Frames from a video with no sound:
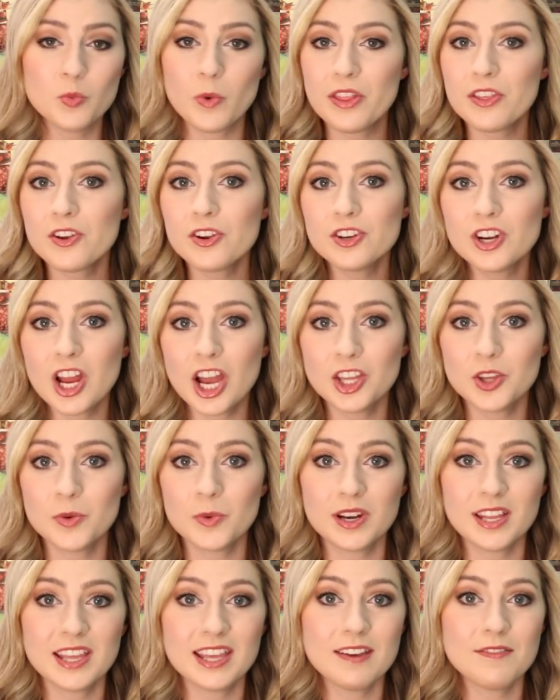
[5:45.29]
Whether or not you
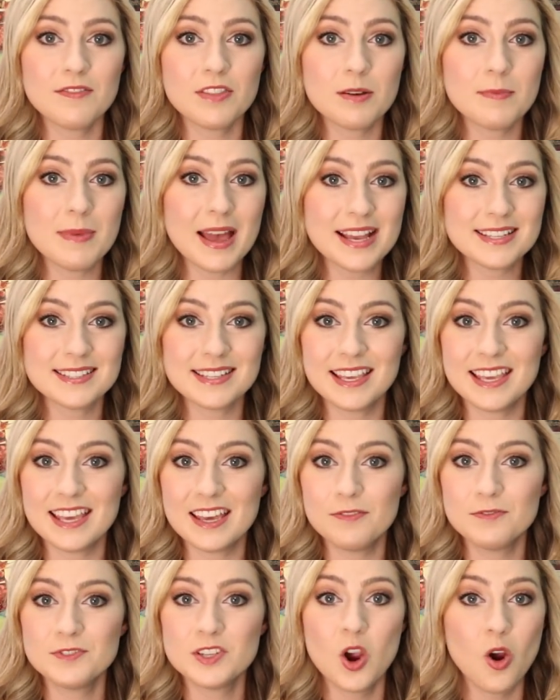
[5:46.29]
want to give them as a
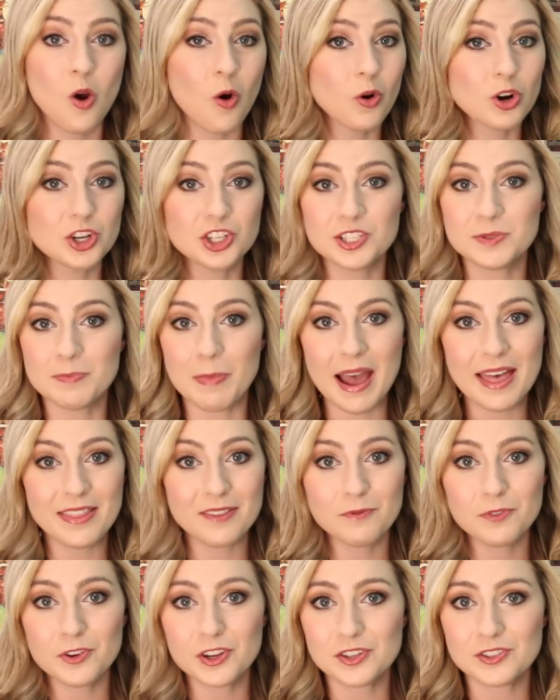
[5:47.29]
gift or just buy
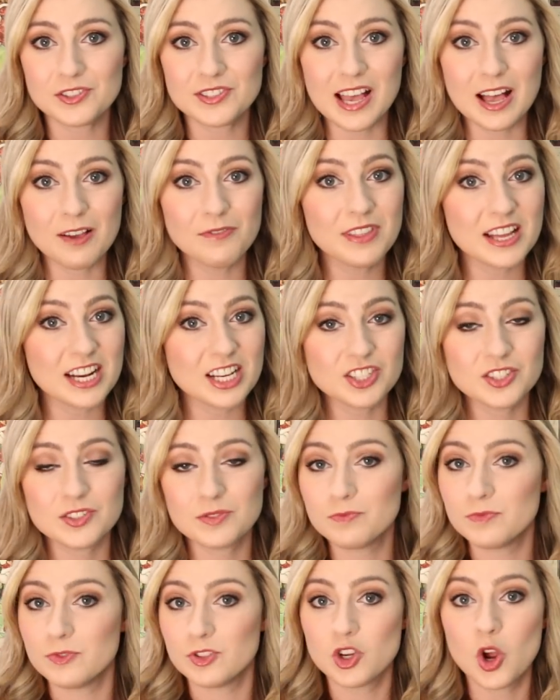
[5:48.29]
them for yourself, that
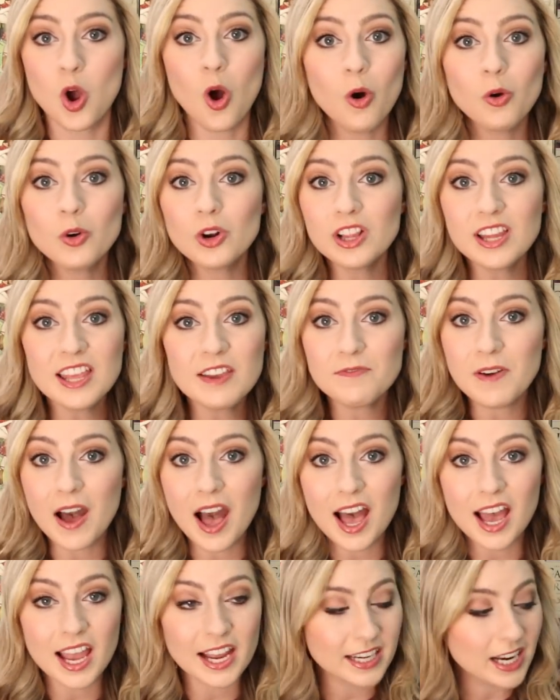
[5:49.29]
is totally
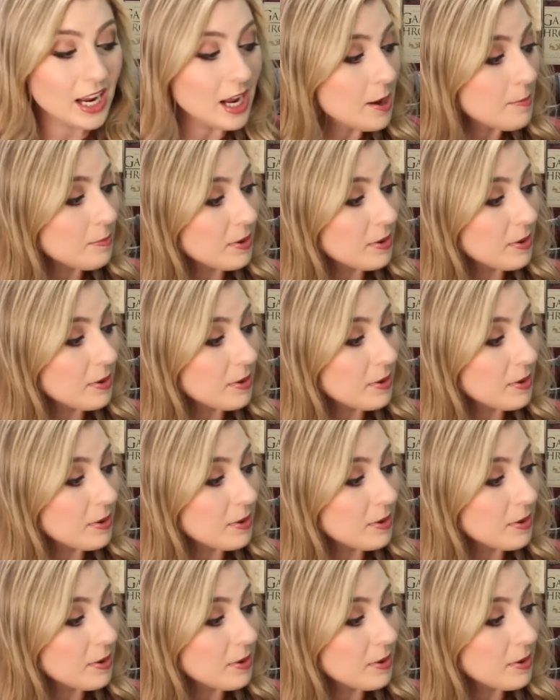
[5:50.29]
fine.